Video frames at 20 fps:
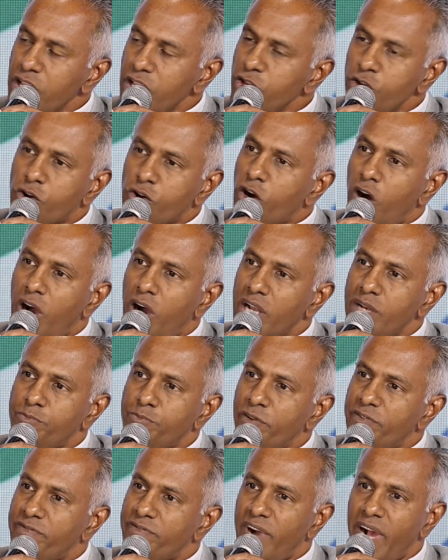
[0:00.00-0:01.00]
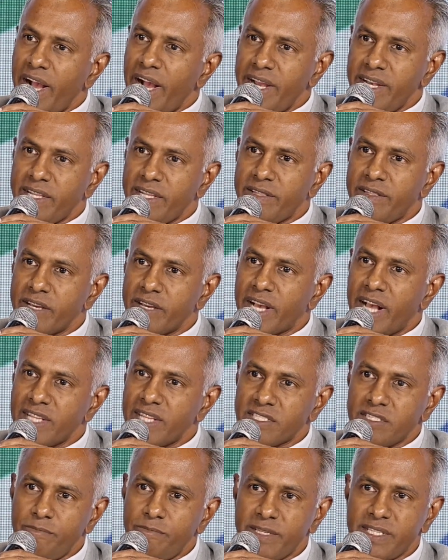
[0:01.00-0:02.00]
you can't provide the
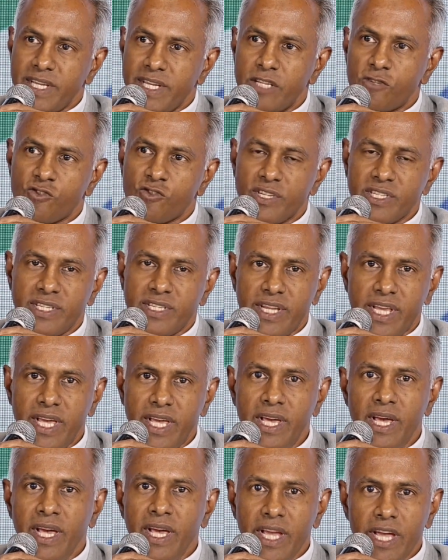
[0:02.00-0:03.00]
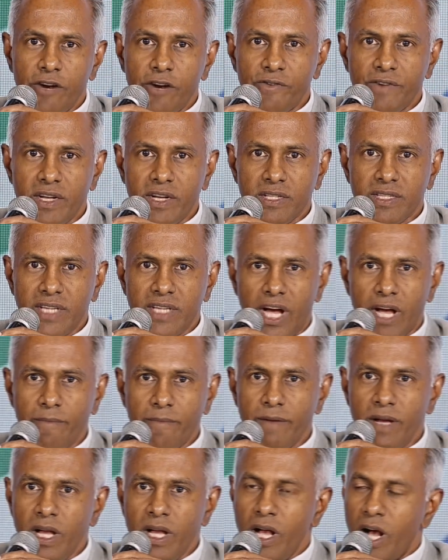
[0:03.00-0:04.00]
customer centricity in real
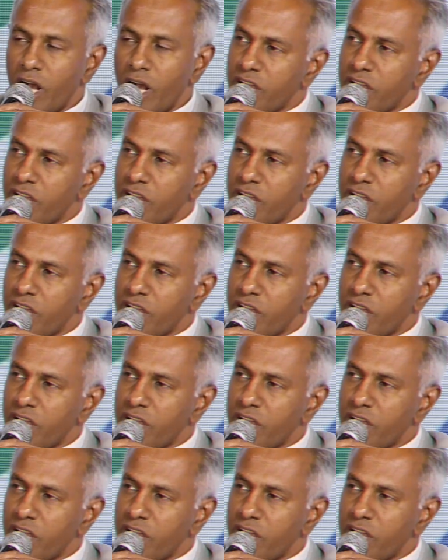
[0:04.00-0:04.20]
time. So